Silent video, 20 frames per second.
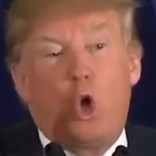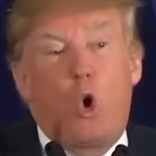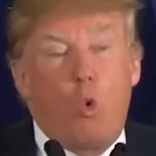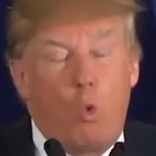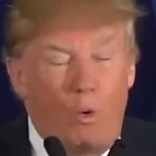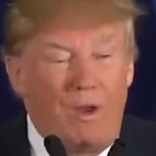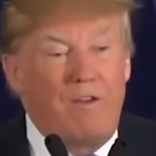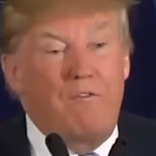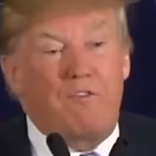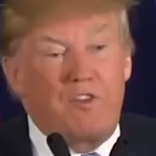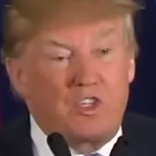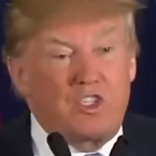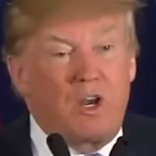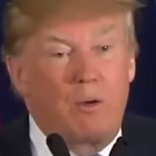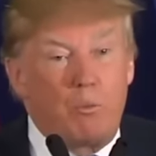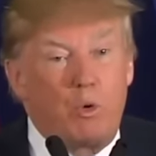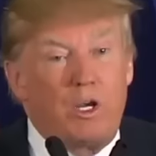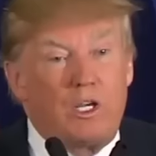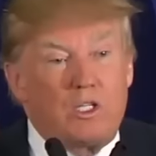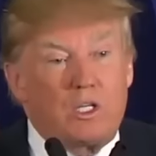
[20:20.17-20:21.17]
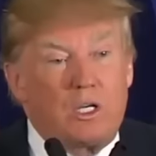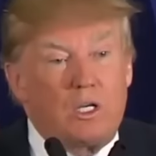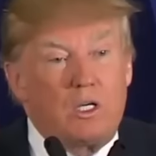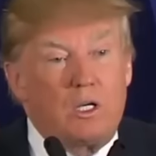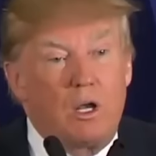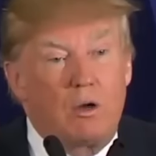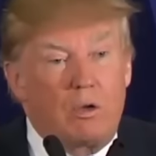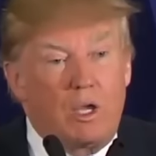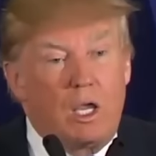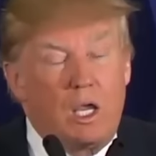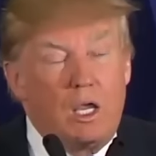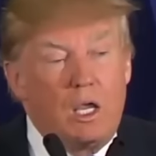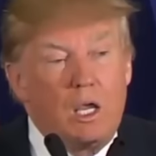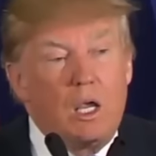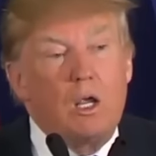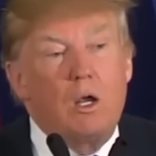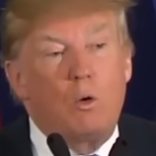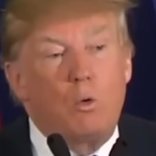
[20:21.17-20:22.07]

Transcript: don't win for some reason, okay?